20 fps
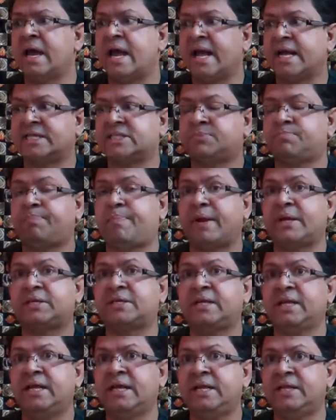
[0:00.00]

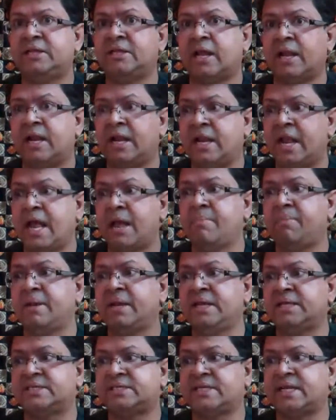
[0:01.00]
especially the
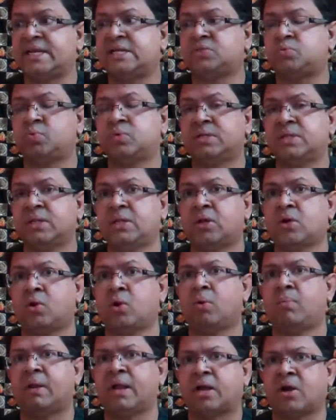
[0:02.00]
laboring states within the
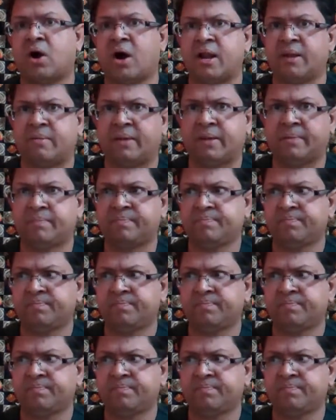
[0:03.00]
global economy.